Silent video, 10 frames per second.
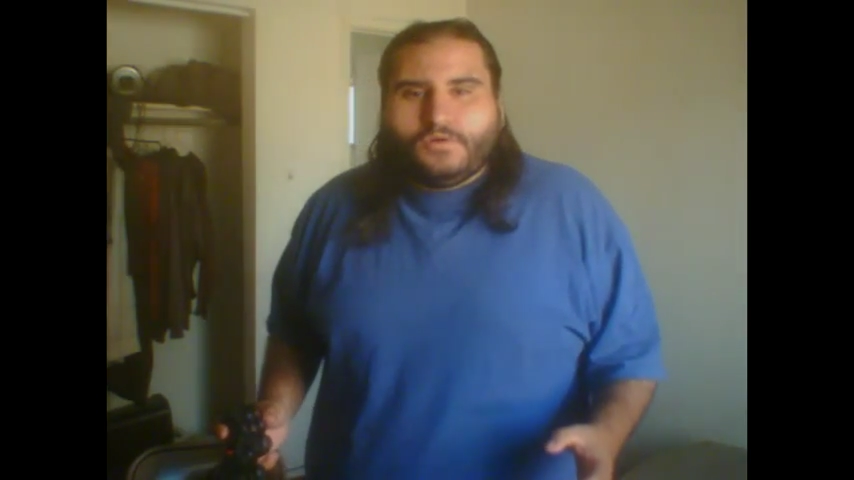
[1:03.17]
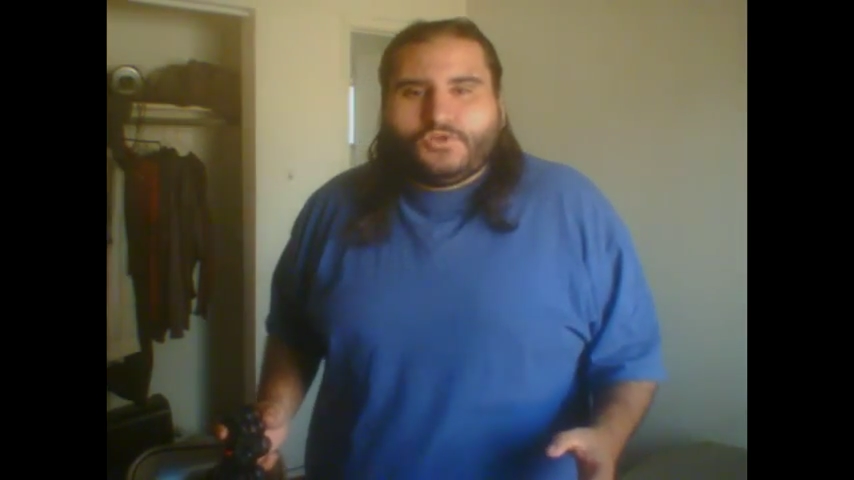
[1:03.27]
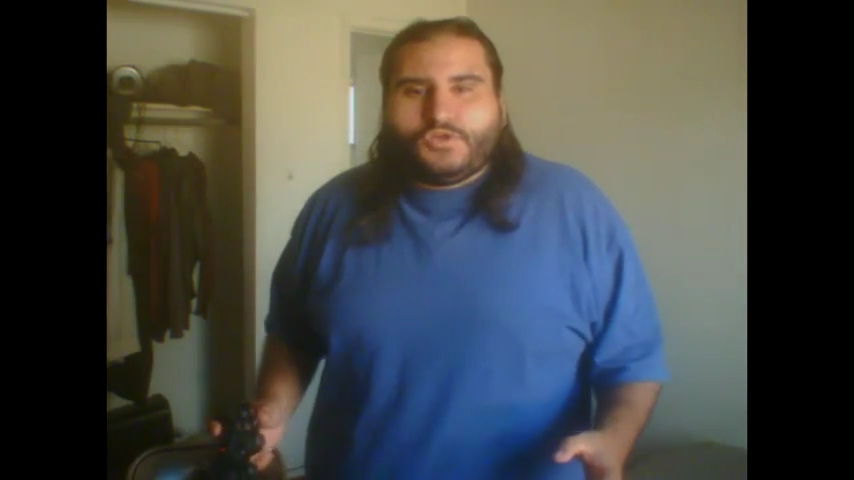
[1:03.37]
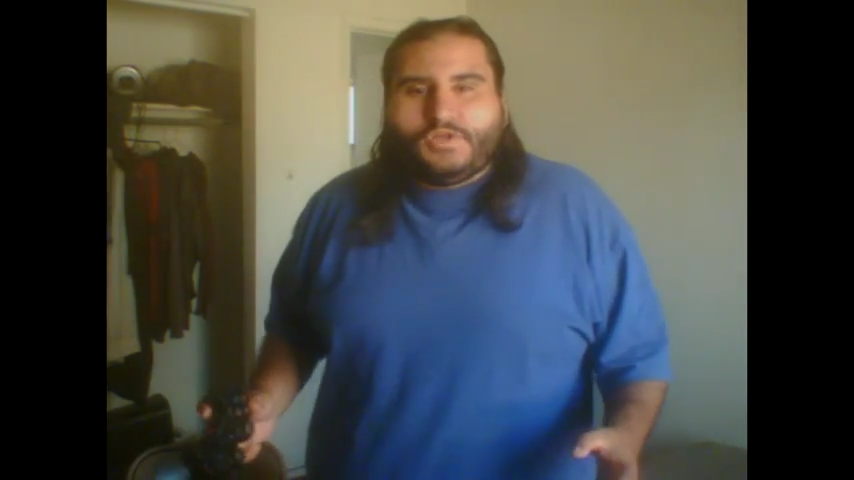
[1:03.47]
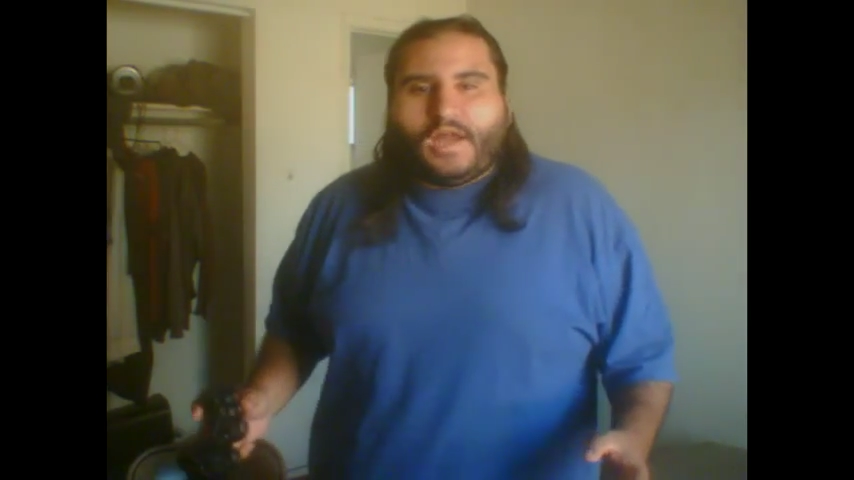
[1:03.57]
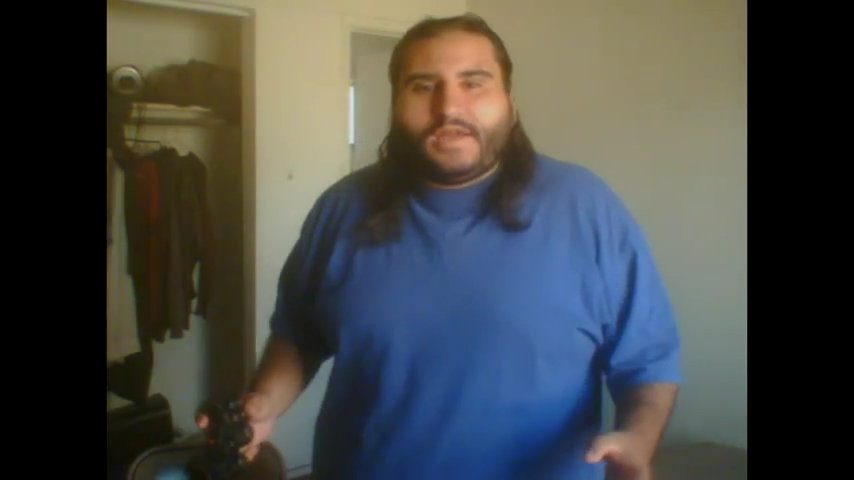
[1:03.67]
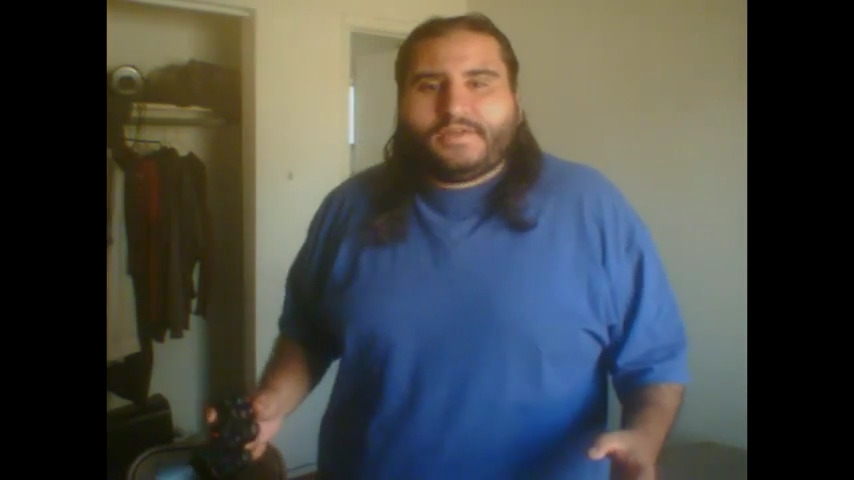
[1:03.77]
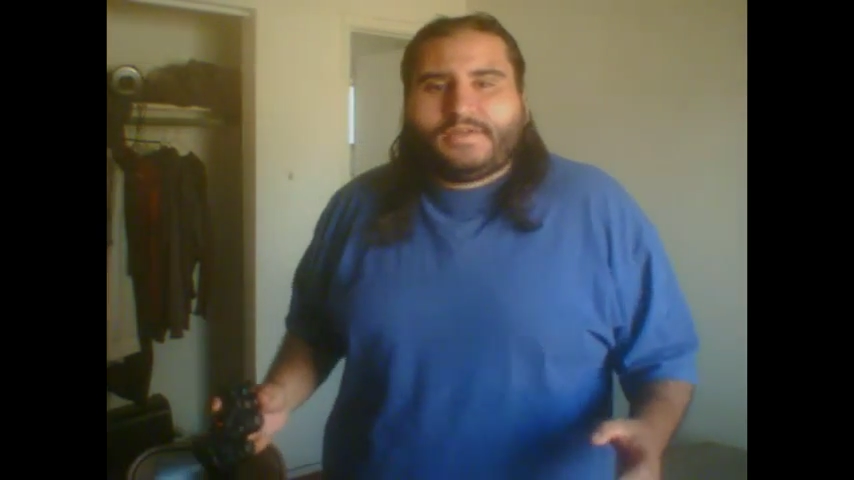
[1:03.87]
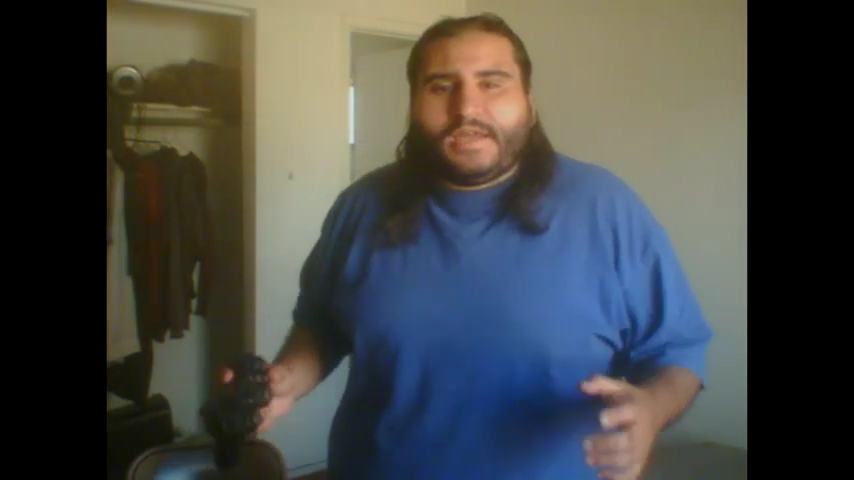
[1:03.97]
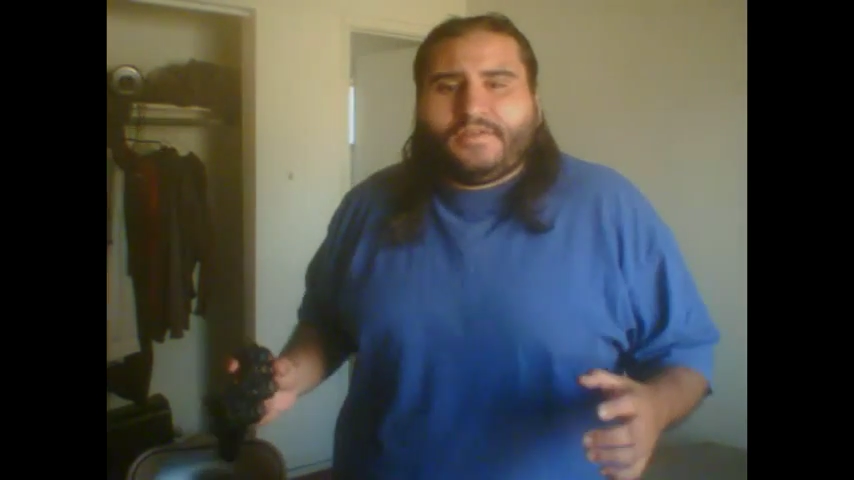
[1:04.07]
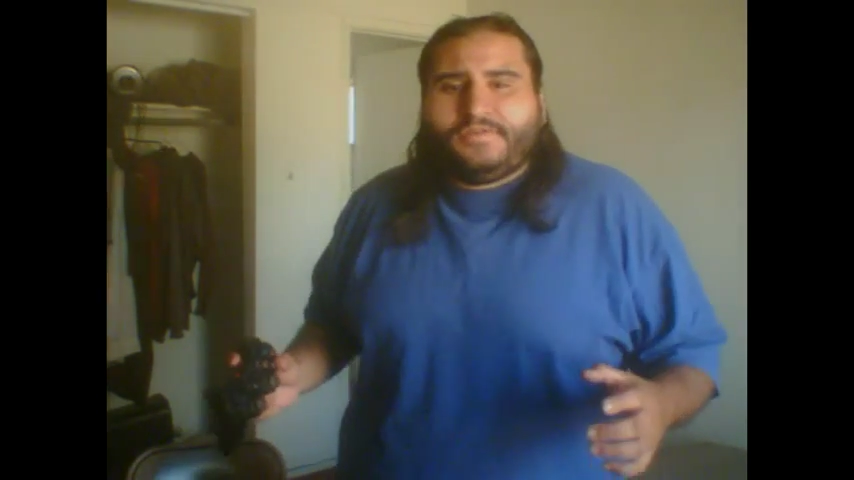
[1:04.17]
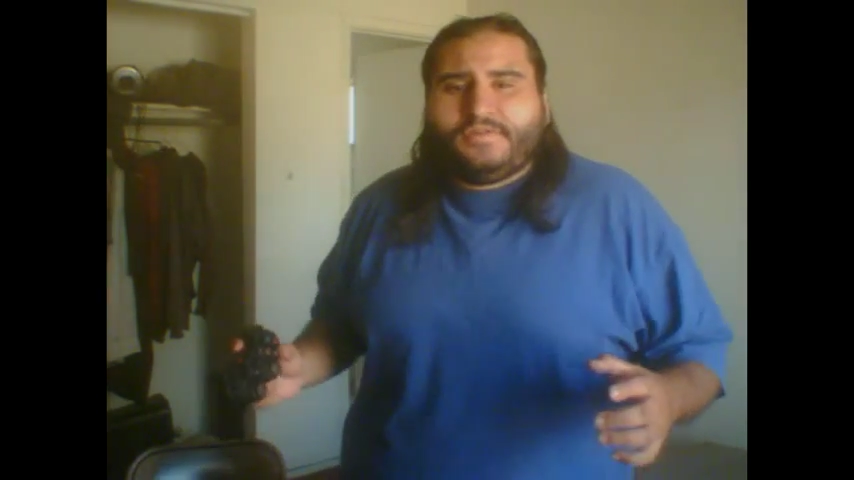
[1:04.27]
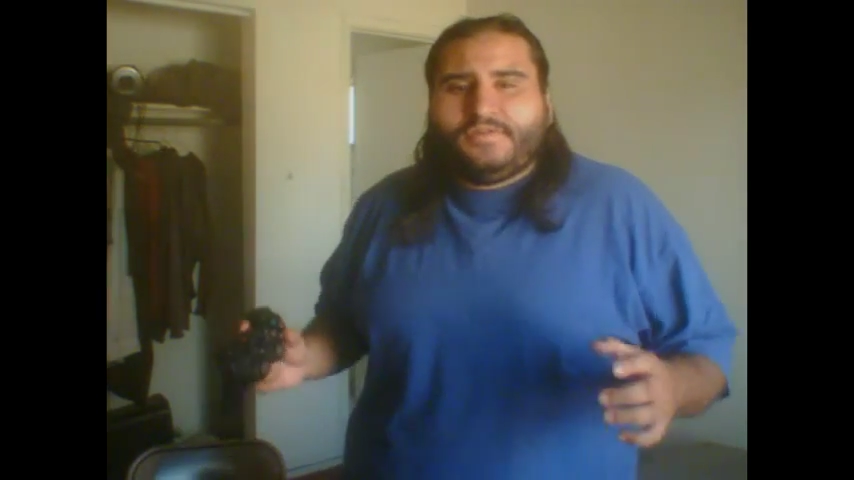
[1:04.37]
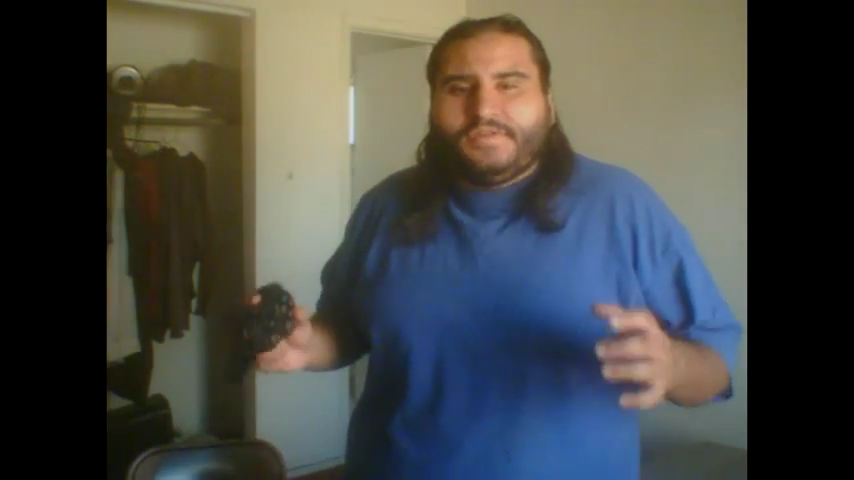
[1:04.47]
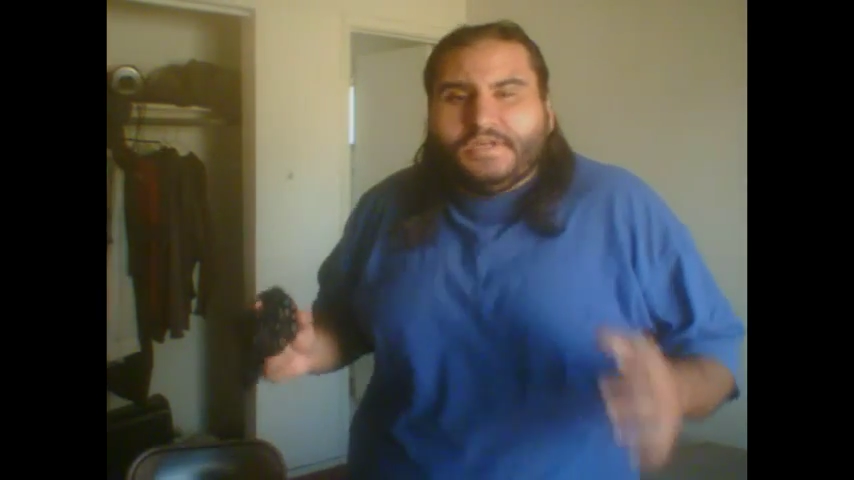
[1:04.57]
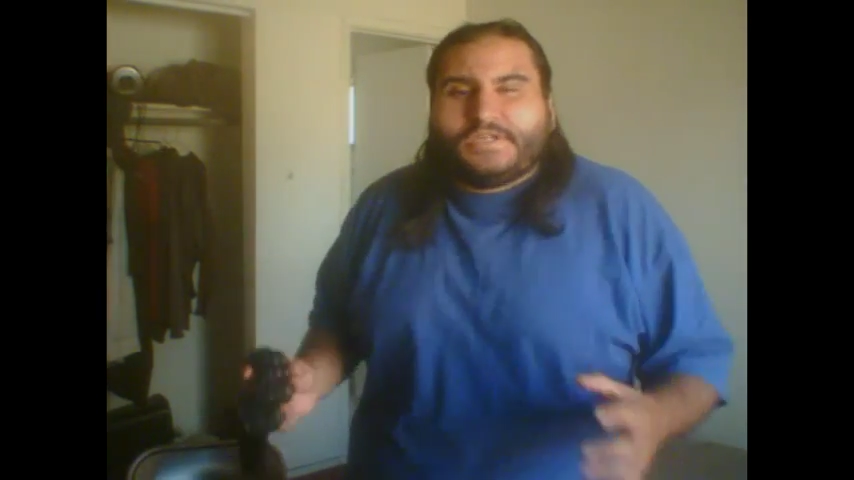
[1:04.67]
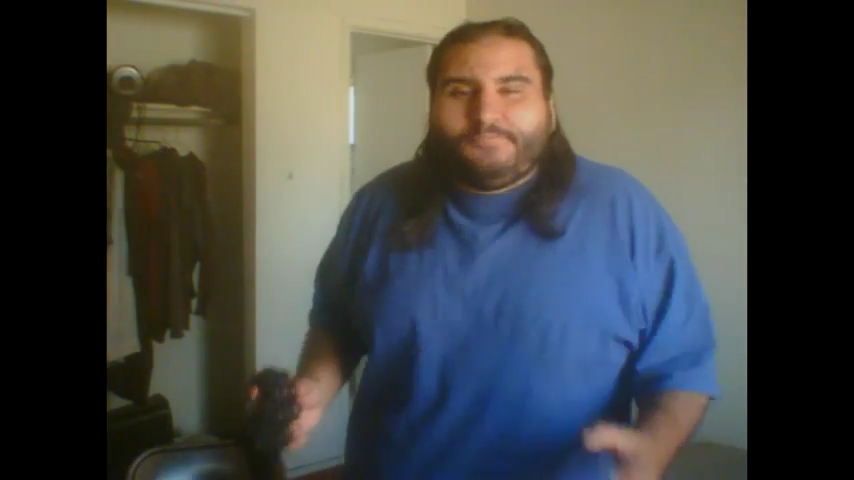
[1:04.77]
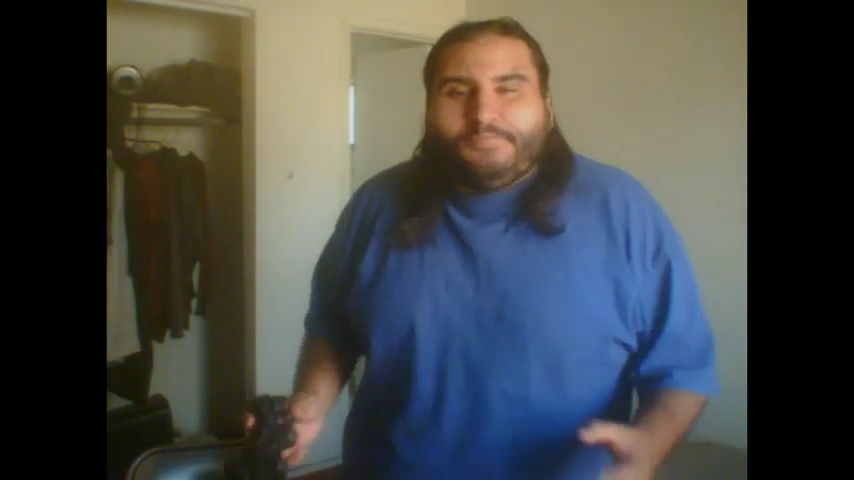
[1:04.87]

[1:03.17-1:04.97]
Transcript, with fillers: should not get this